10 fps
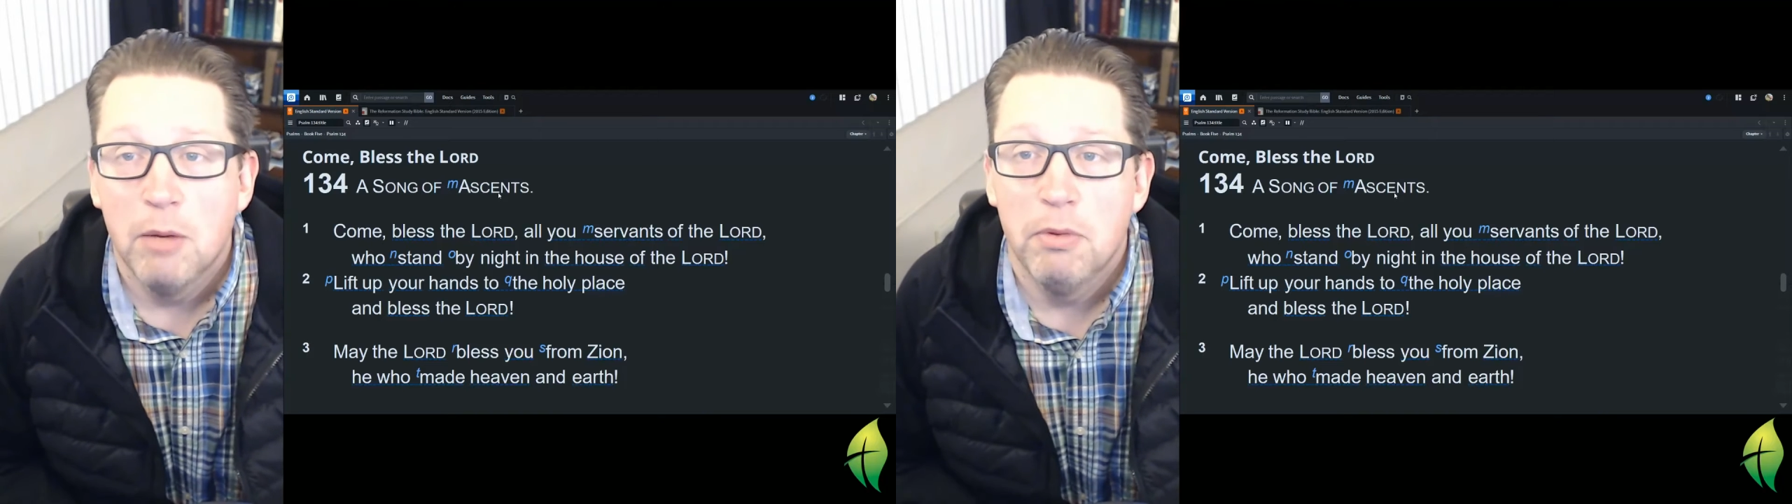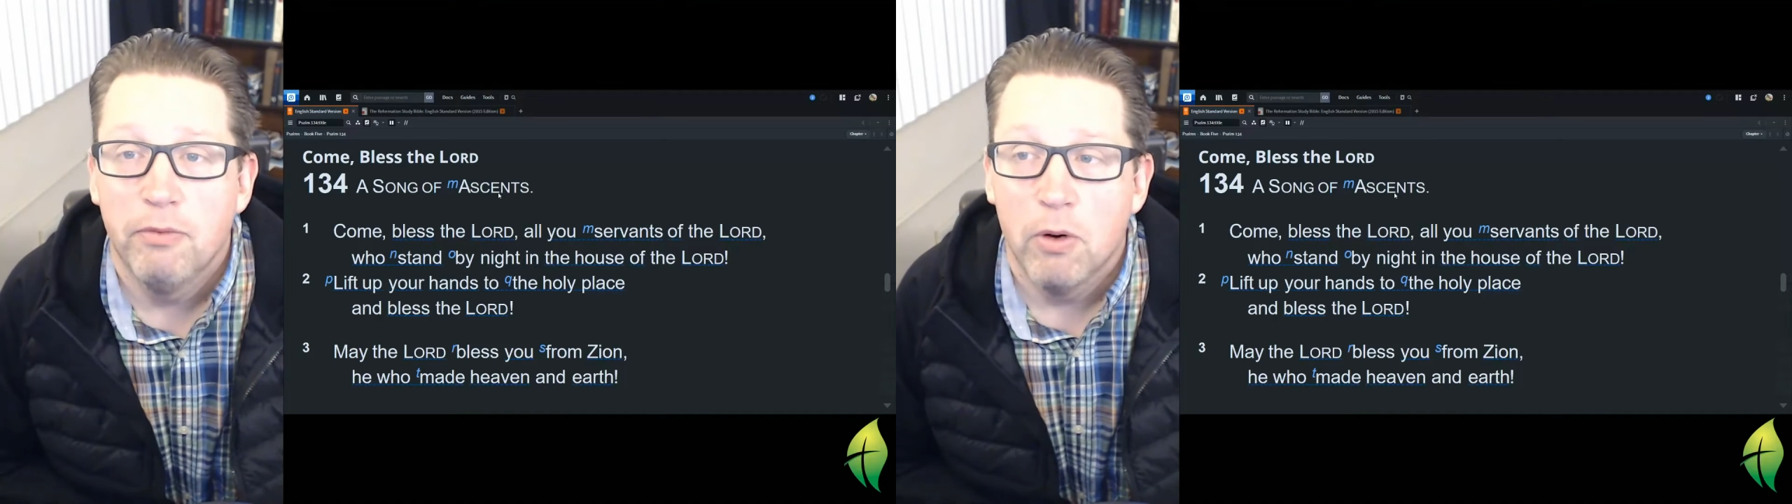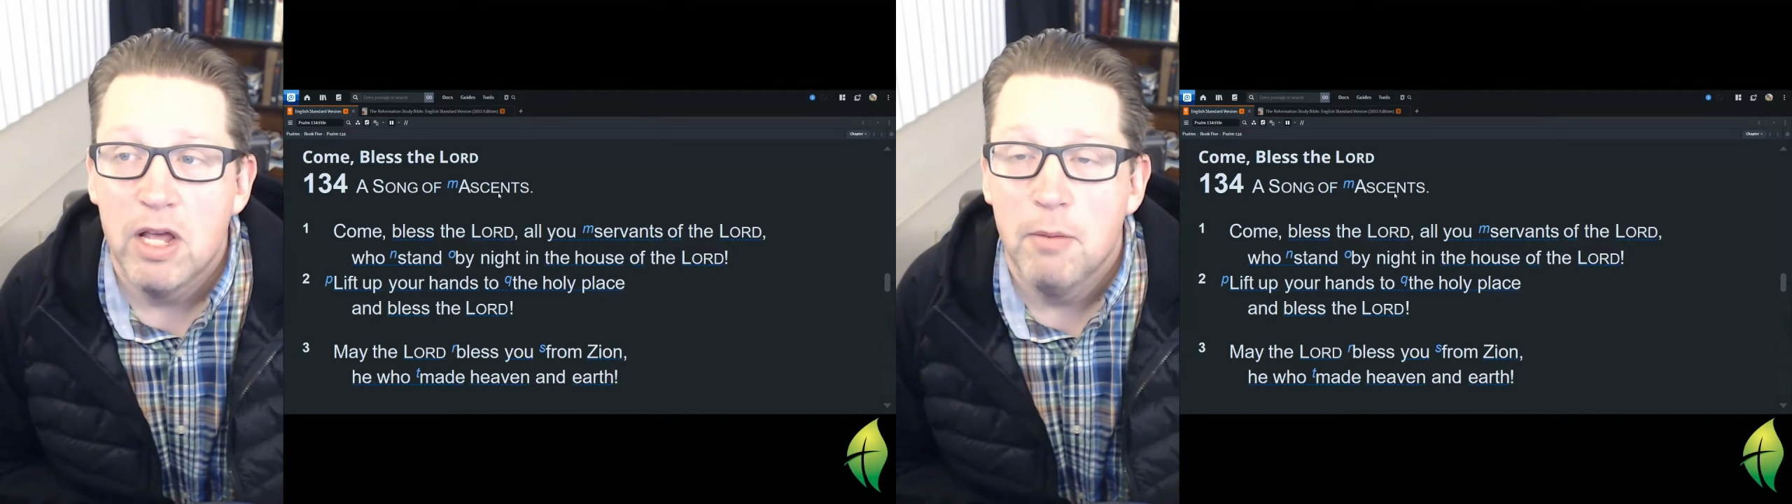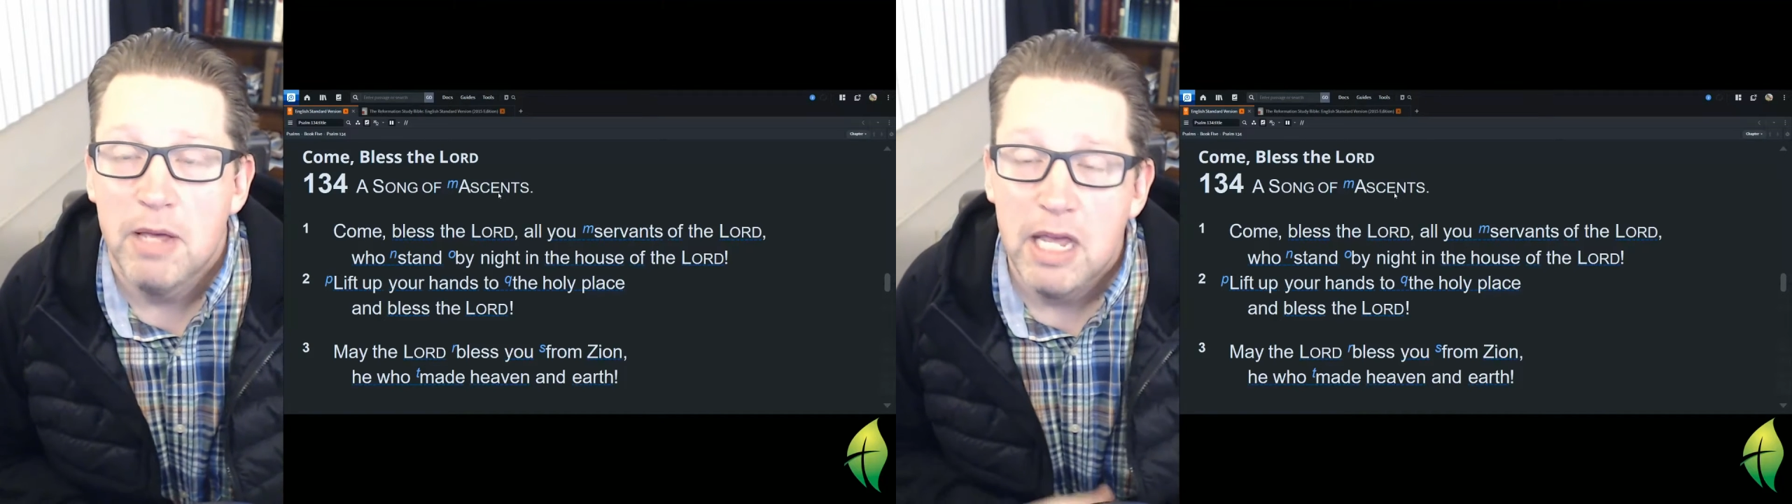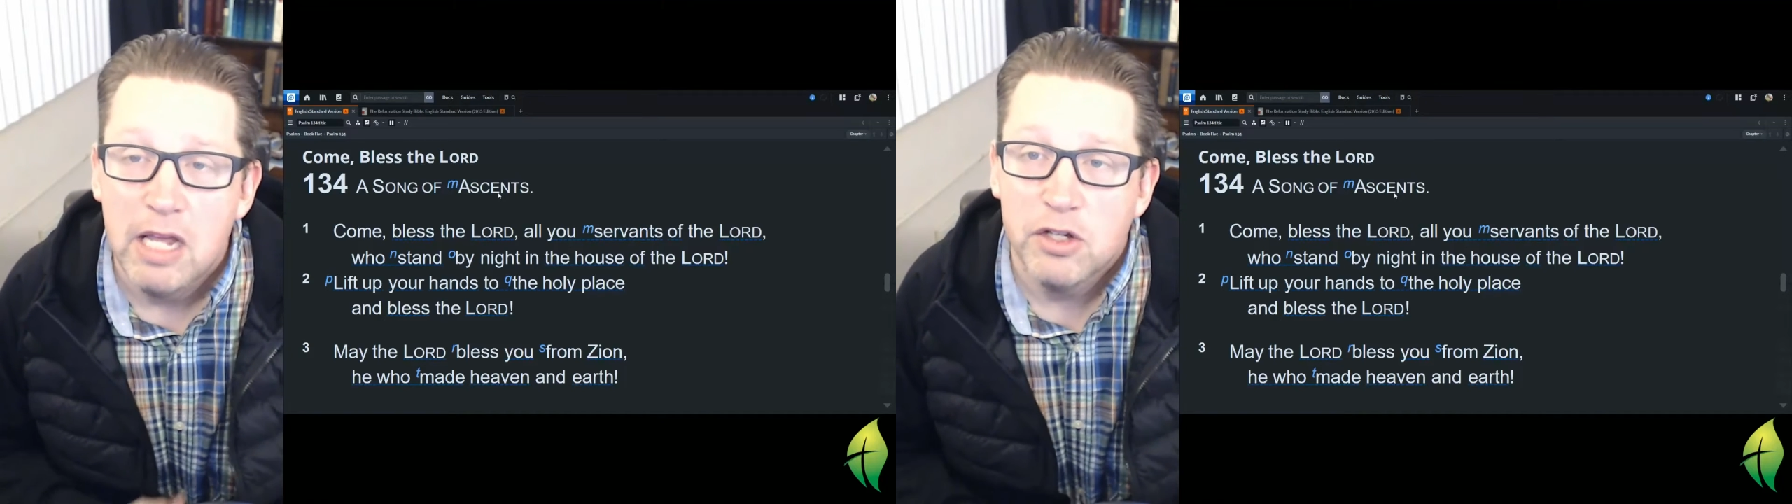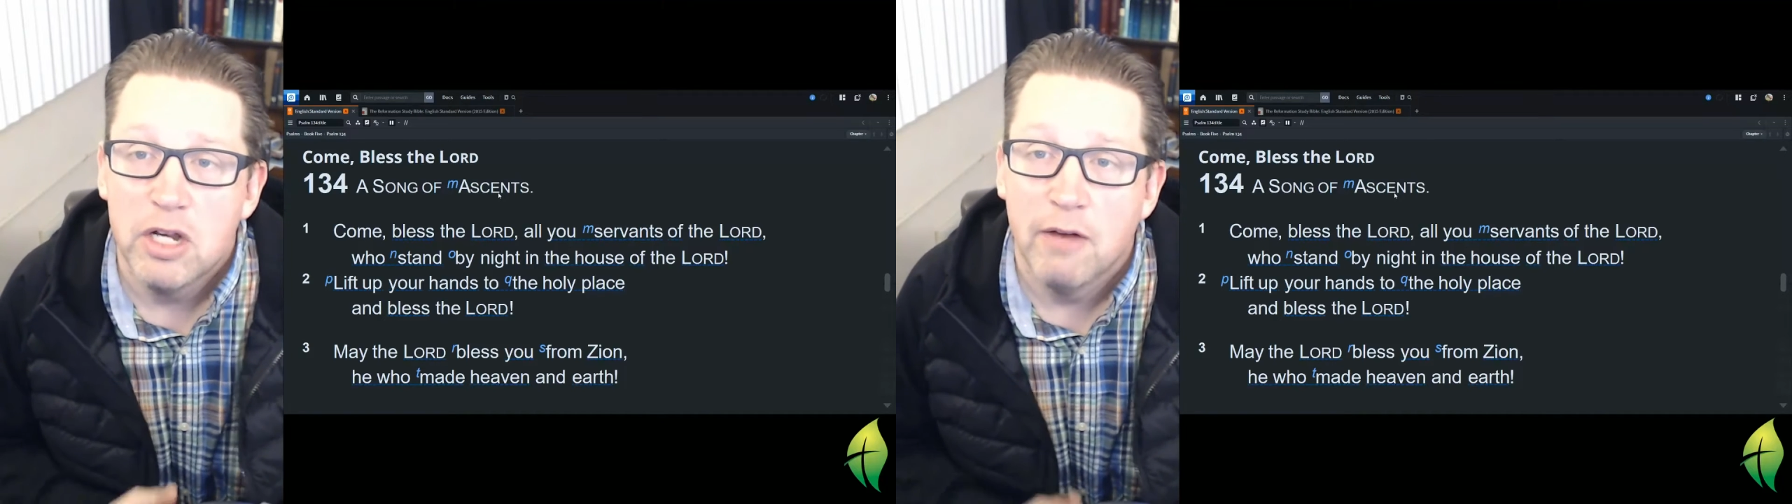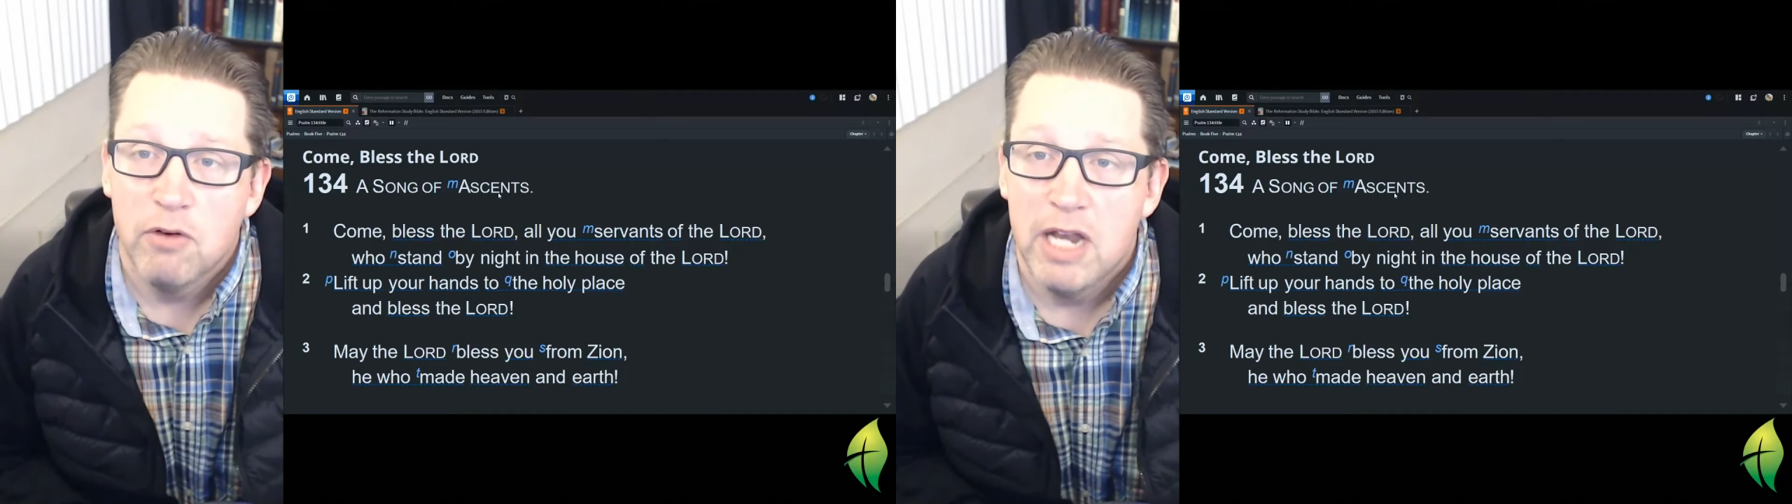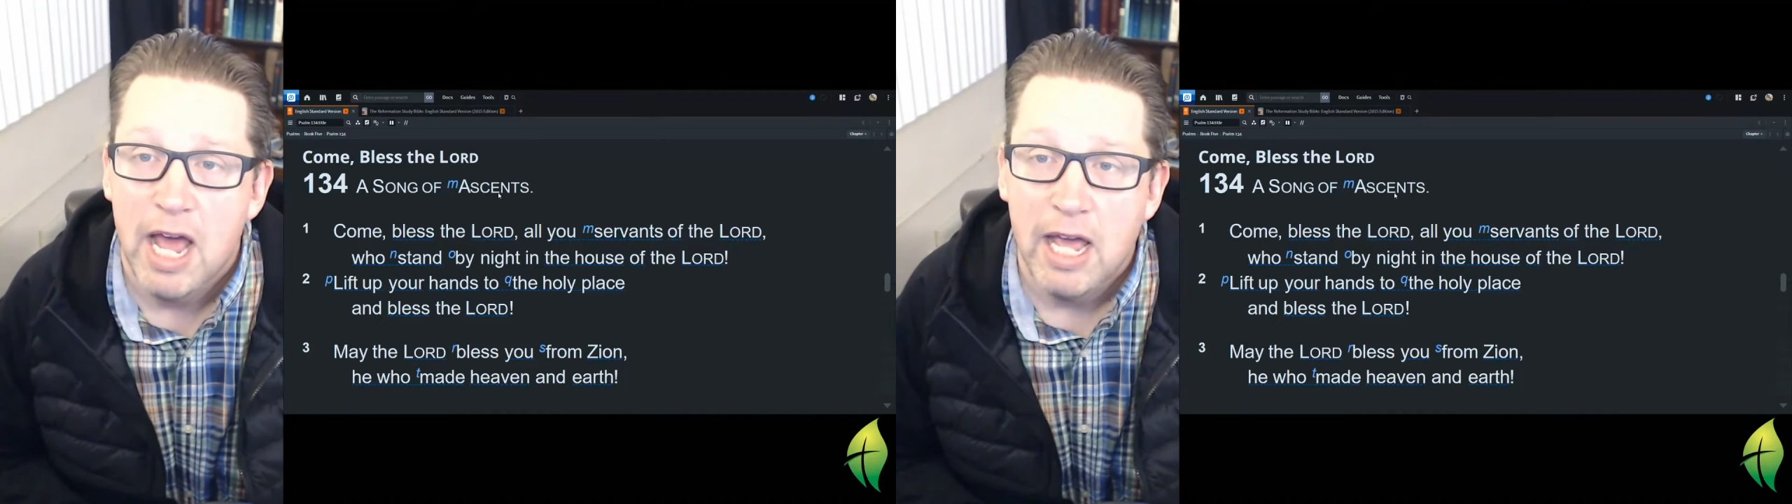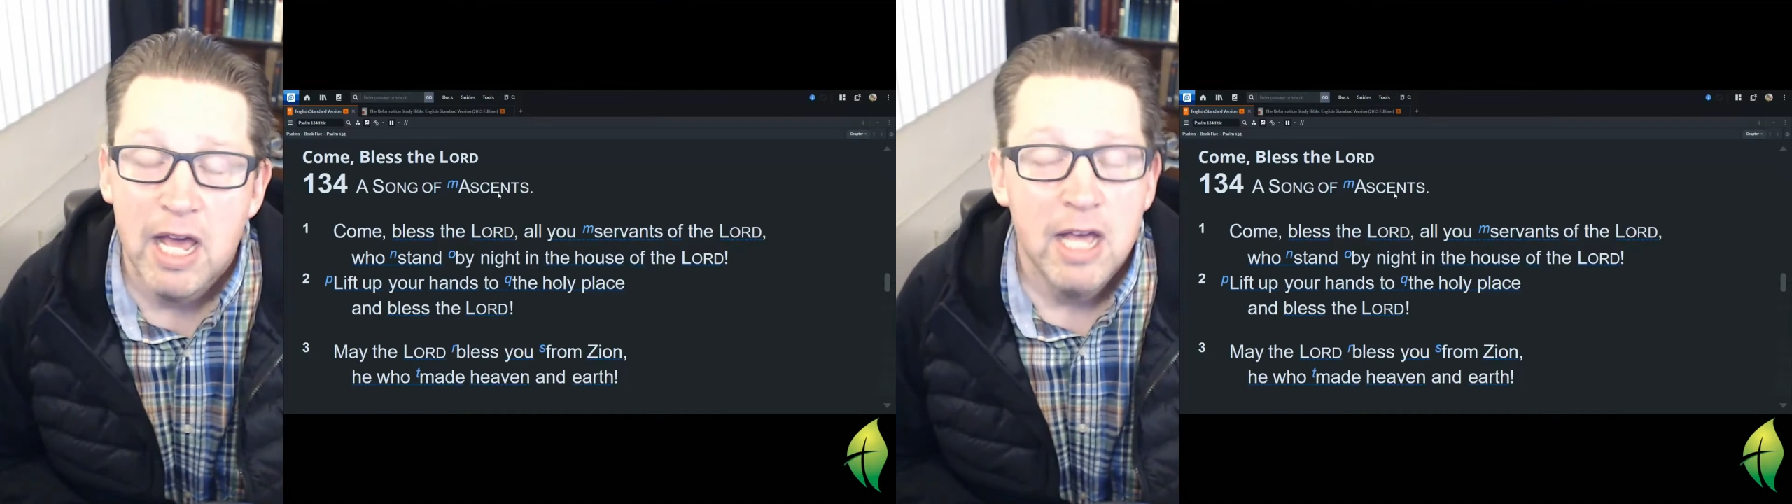before him each and every day,